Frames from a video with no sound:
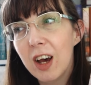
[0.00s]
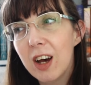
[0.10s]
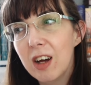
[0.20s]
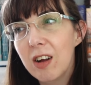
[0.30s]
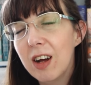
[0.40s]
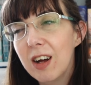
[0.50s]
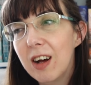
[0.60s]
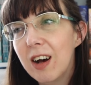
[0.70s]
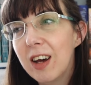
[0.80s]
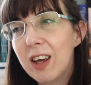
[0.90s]

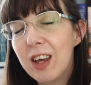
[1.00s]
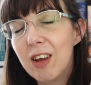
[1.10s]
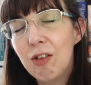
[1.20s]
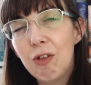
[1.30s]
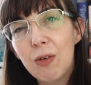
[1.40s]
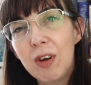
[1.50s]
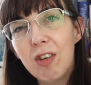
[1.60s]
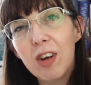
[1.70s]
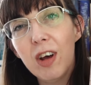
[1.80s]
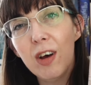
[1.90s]
I
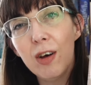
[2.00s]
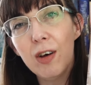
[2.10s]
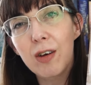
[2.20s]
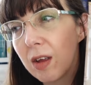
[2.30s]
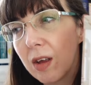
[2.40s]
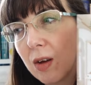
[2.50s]
enjoyed her